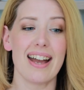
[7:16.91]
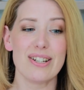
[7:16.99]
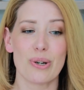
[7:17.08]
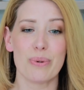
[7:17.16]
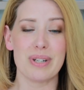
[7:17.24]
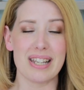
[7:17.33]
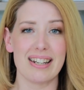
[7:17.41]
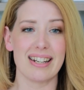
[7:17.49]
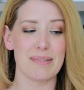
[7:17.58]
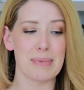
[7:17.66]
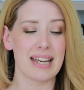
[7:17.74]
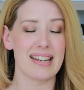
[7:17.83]
I don't need it
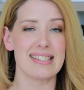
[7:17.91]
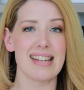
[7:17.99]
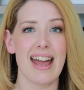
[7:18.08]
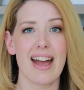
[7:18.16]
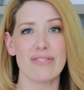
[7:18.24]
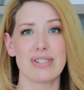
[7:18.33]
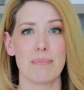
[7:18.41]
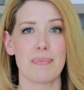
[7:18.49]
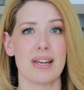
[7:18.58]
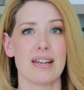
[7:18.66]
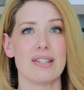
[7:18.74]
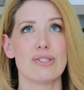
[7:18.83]
it because I have
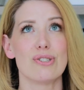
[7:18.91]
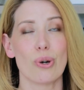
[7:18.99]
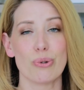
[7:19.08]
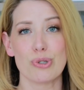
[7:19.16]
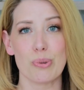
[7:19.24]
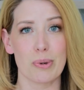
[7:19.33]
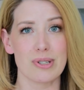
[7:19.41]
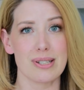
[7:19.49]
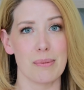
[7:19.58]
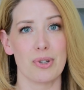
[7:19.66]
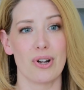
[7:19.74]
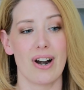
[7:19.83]
something so super
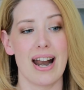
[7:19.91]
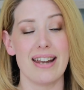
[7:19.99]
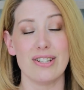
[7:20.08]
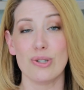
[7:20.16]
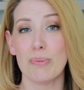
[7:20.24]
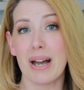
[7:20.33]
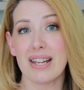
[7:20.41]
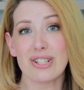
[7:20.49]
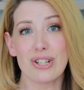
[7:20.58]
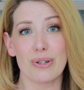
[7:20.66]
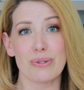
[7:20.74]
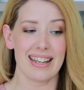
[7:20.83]
similar and you might
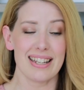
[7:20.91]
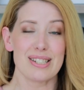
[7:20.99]
too.